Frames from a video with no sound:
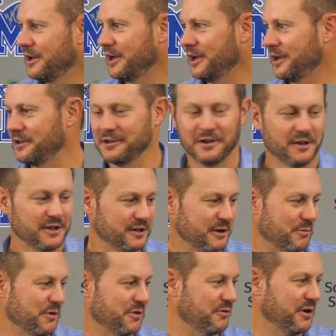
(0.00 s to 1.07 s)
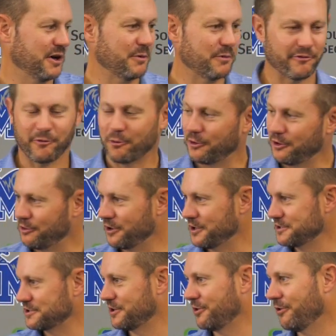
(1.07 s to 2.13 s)
hey, number three, number four, you
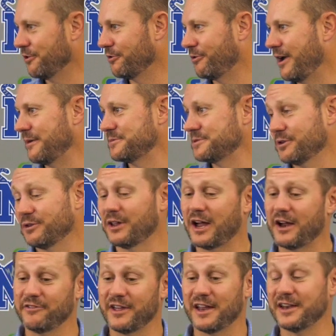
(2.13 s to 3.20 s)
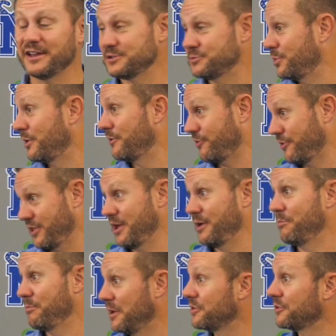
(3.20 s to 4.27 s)
guys get all the reps. So a lot of that has been for
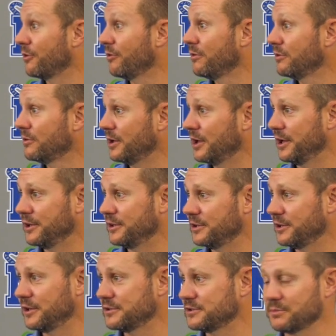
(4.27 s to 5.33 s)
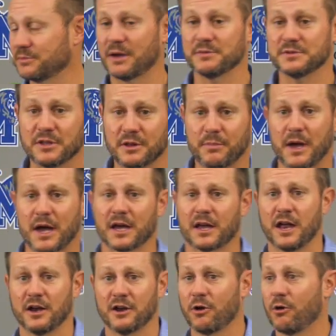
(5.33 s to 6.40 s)
them mental and, you know, sometimes in the back
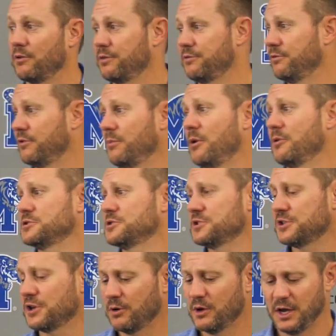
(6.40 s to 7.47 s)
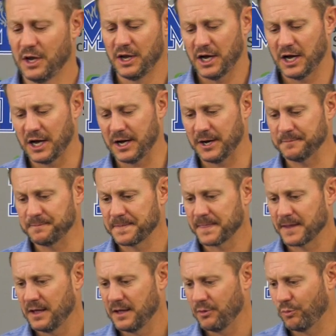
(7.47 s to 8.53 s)
kind of going through the motion. So um,
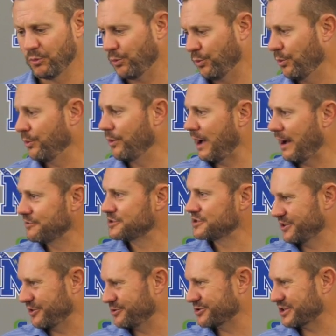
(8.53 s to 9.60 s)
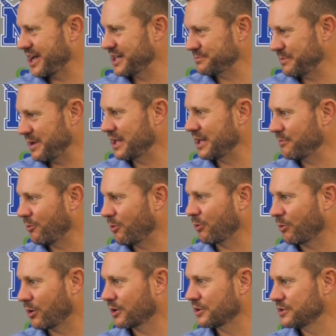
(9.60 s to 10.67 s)
obviously those guys may get
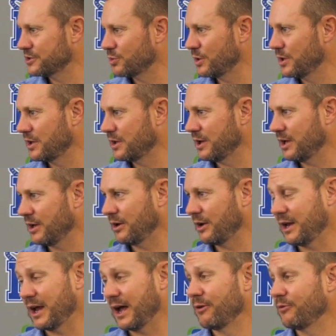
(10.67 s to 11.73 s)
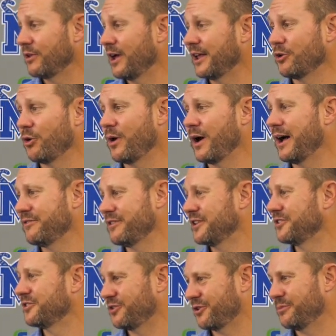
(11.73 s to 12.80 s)
more work this week, and, and I, I don't have
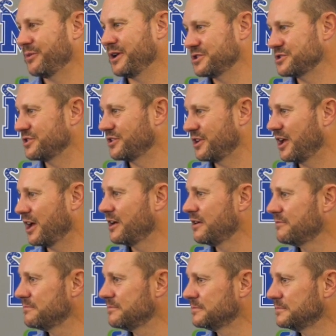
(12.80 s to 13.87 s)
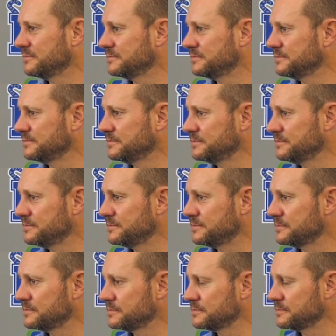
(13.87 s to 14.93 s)
that determination today. Okay. Second of
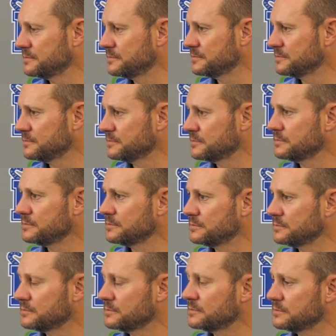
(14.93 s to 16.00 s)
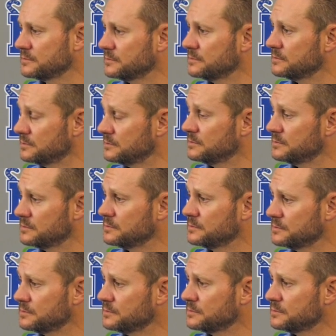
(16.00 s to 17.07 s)
all, get, going back to the defense and, and the
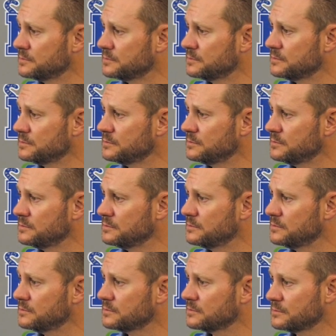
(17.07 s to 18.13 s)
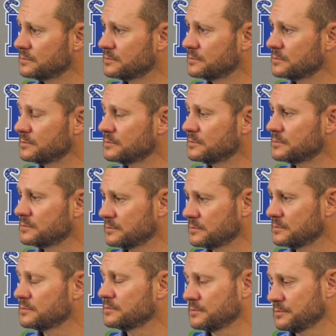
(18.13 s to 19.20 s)
defensive issues, we see it across the board in
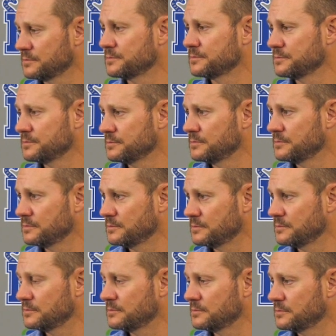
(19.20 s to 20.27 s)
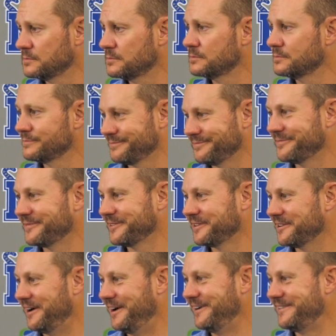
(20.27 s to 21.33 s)
college football other than maybe Iowa.
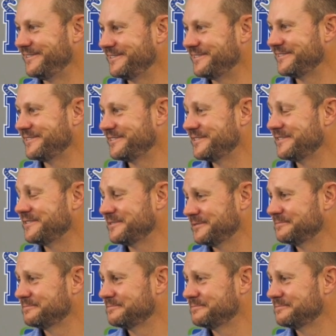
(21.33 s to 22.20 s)
There's defensive issues